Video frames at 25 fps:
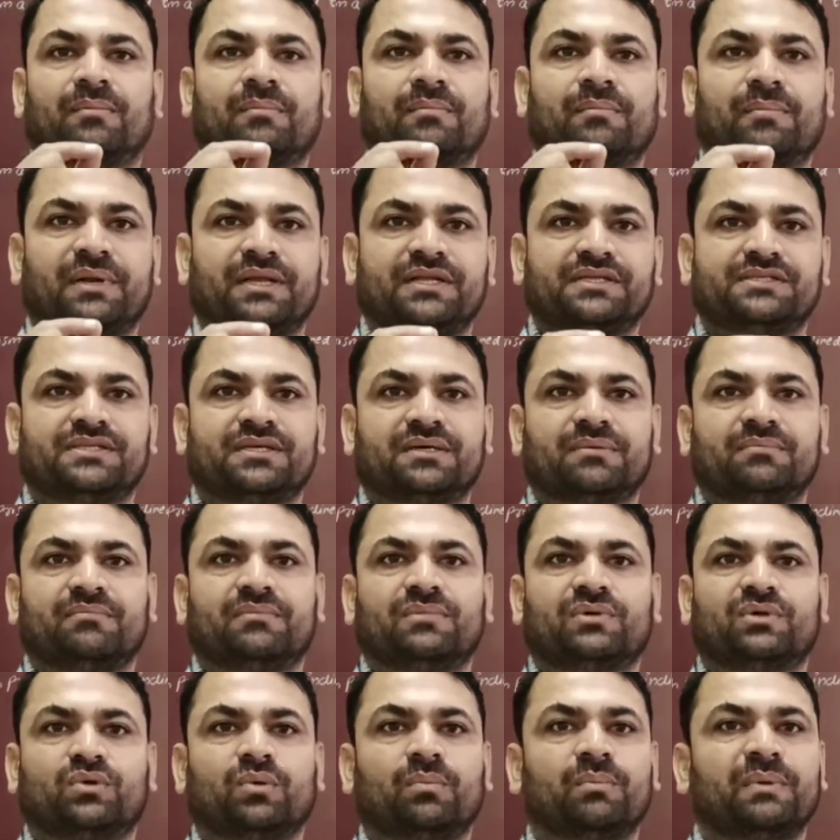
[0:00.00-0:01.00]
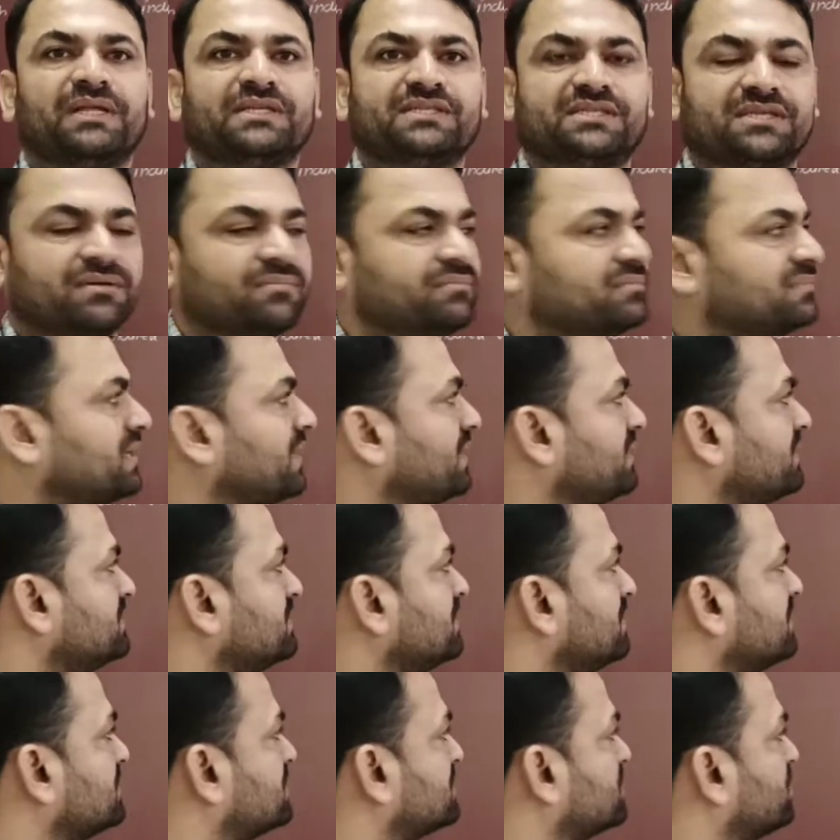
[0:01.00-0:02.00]
prism to prism, that
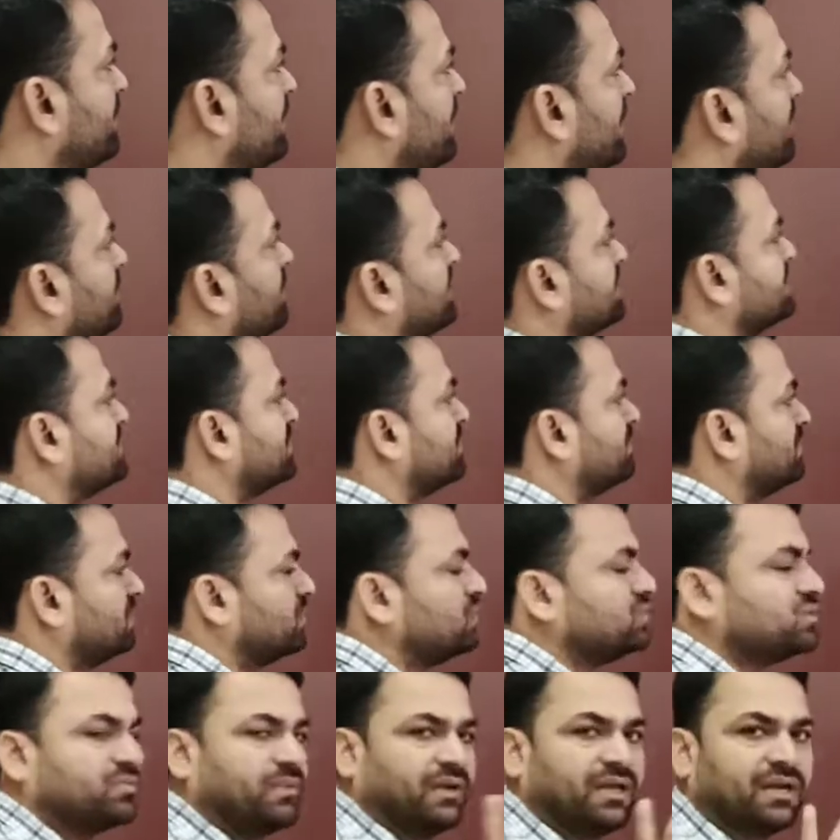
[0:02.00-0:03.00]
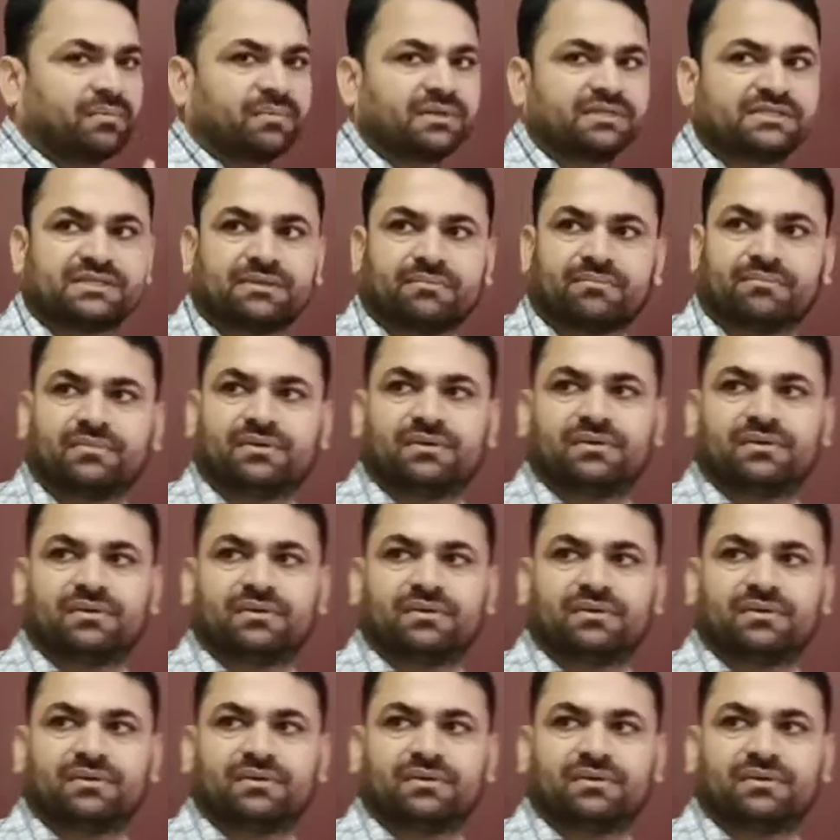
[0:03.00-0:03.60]
is square prism to square prism.